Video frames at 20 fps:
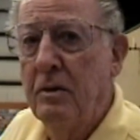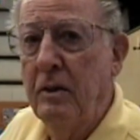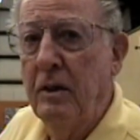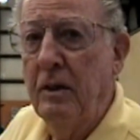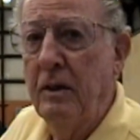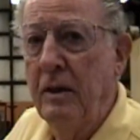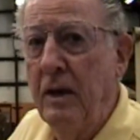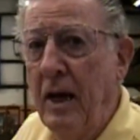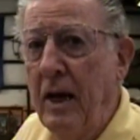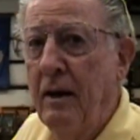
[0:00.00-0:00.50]

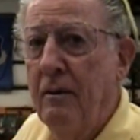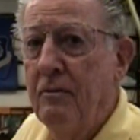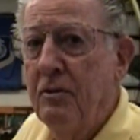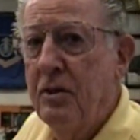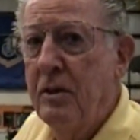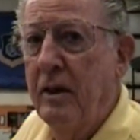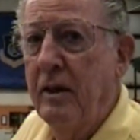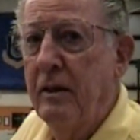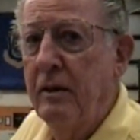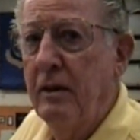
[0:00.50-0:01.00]
the nav
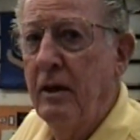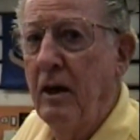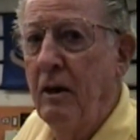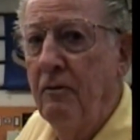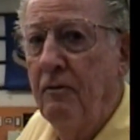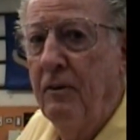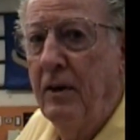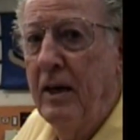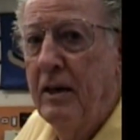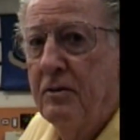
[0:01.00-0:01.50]
set
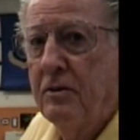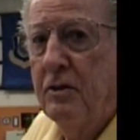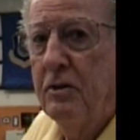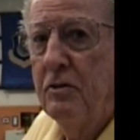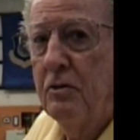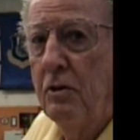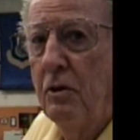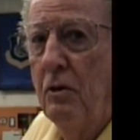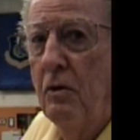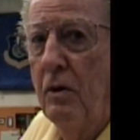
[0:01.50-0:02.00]
how fast
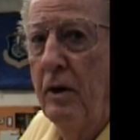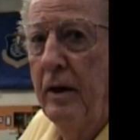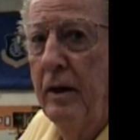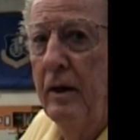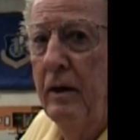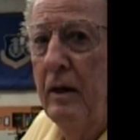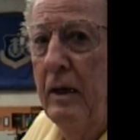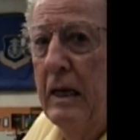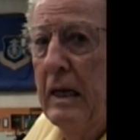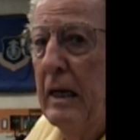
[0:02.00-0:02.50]
it's
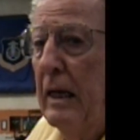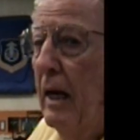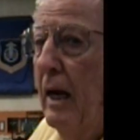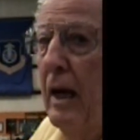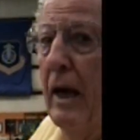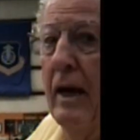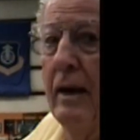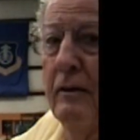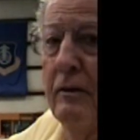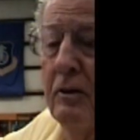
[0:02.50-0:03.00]
going,
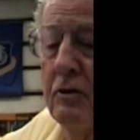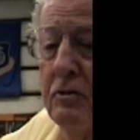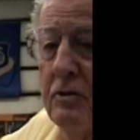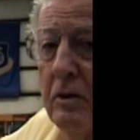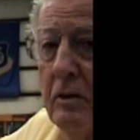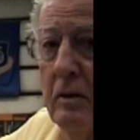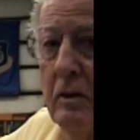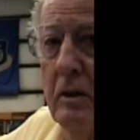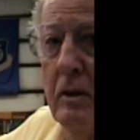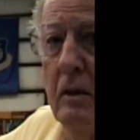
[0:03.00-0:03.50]
and
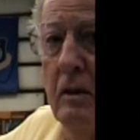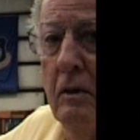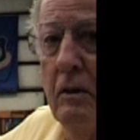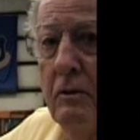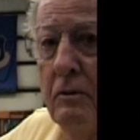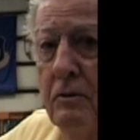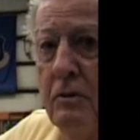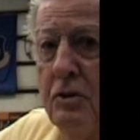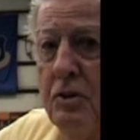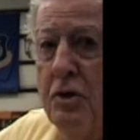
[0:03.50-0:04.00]
there's a
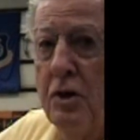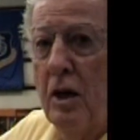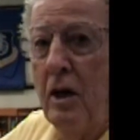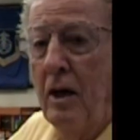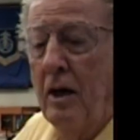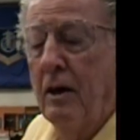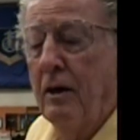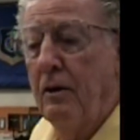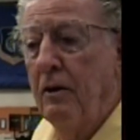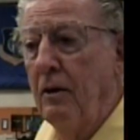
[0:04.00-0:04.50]
little
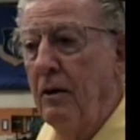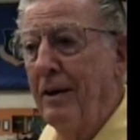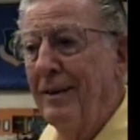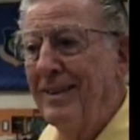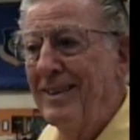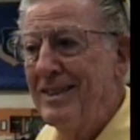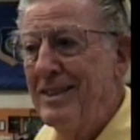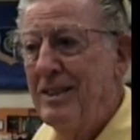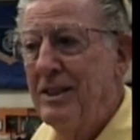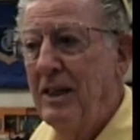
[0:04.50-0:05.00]
jog
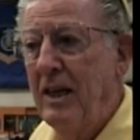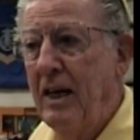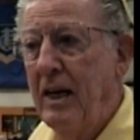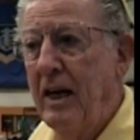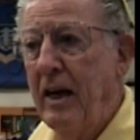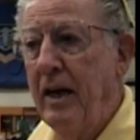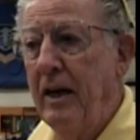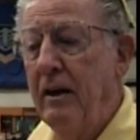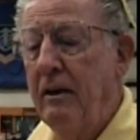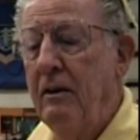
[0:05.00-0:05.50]
on the
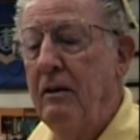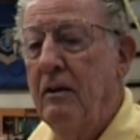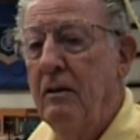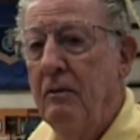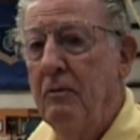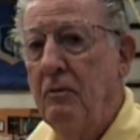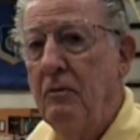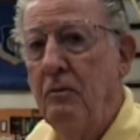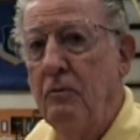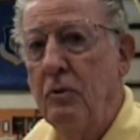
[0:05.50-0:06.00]
side,
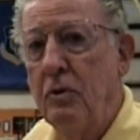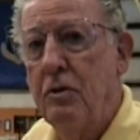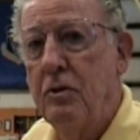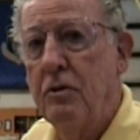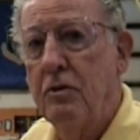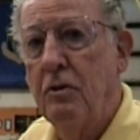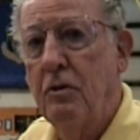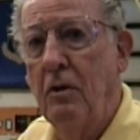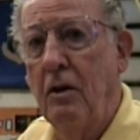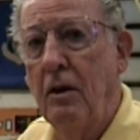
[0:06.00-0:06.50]
which
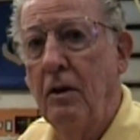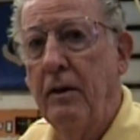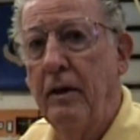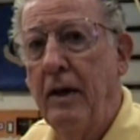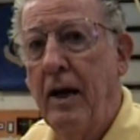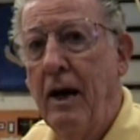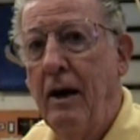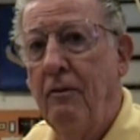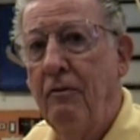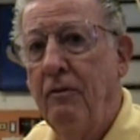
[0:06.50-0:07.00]
is called
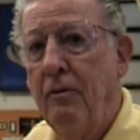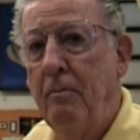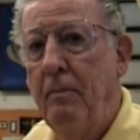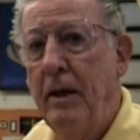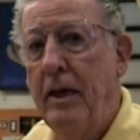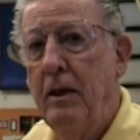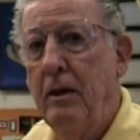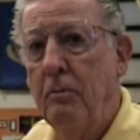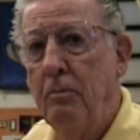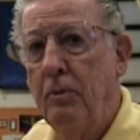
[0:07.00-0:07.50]
the alpha
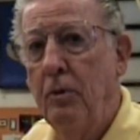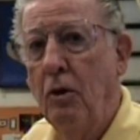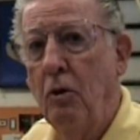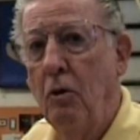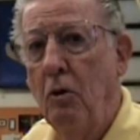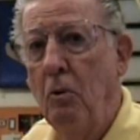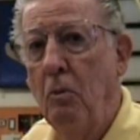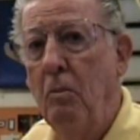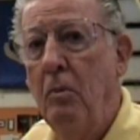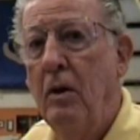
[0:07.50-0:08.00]
beta
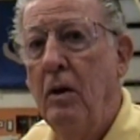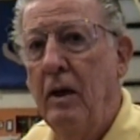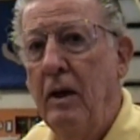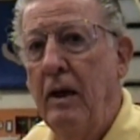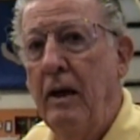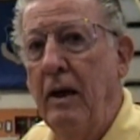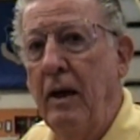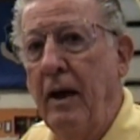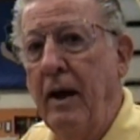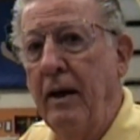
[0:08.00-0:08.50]
probe,
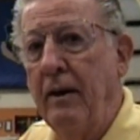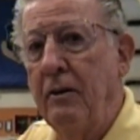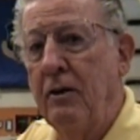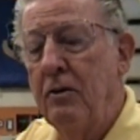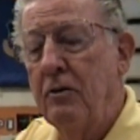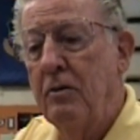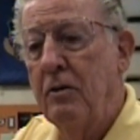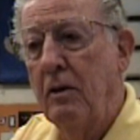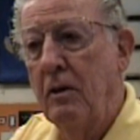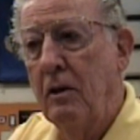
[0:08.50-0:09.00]
and
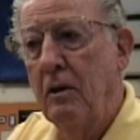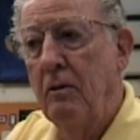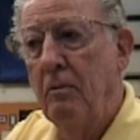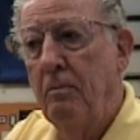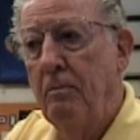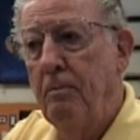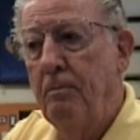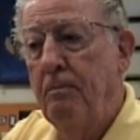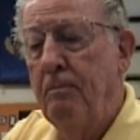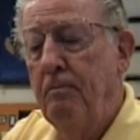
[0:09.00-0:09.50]
there's a
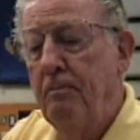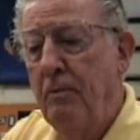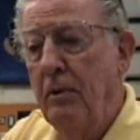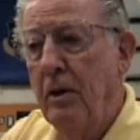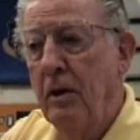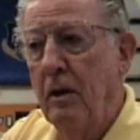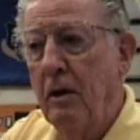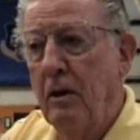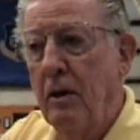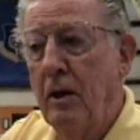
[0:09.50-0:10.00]
little,
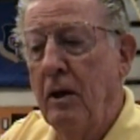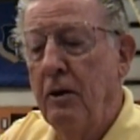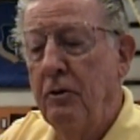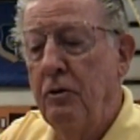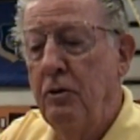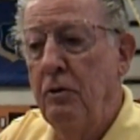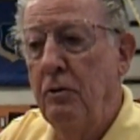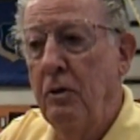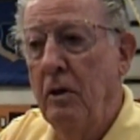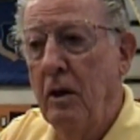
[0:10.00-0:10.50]
little uh,
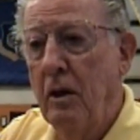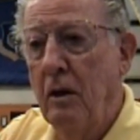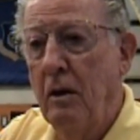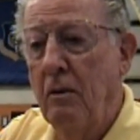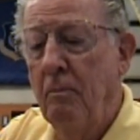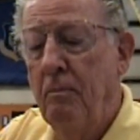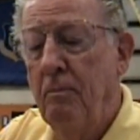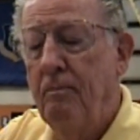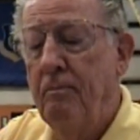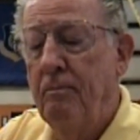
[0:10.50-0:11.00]
two
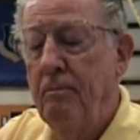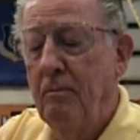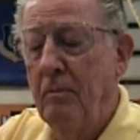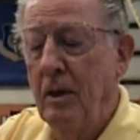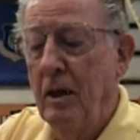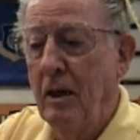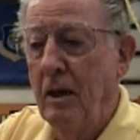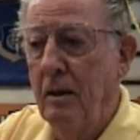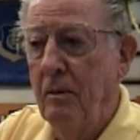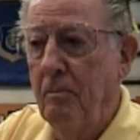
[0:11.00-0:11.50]
little
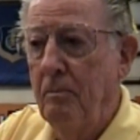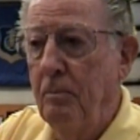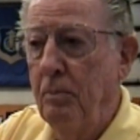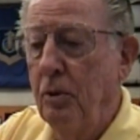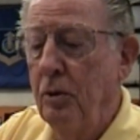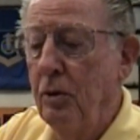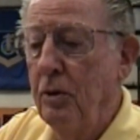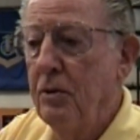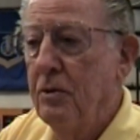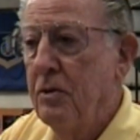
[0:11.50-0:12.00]
uh,
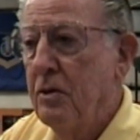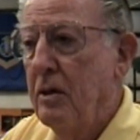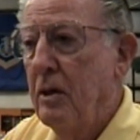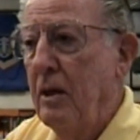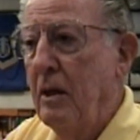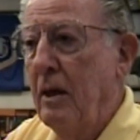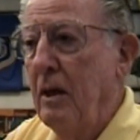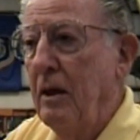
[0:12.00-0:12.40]
ports